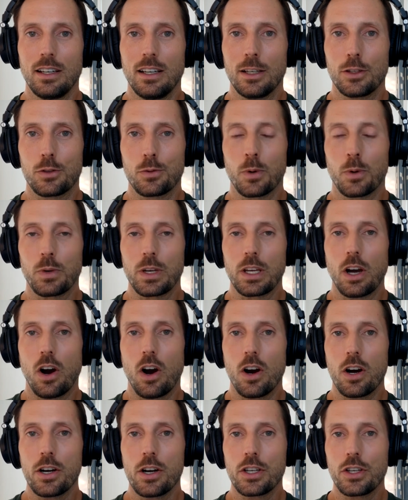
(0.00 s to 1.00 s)
It's when we
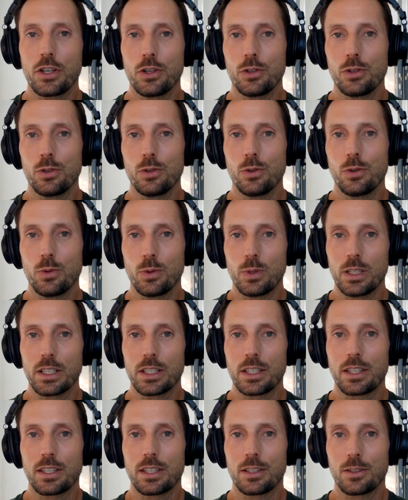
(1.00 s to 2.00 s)
argue
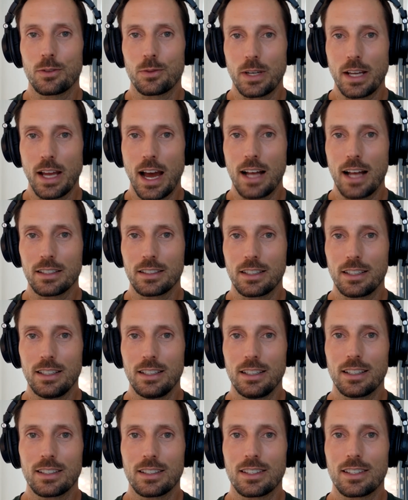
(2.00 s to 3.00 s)
with
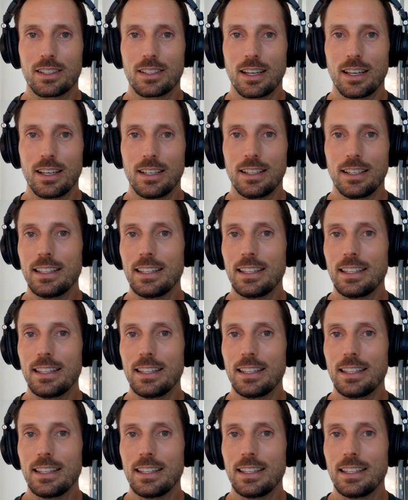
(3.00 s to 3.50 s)
reality and say,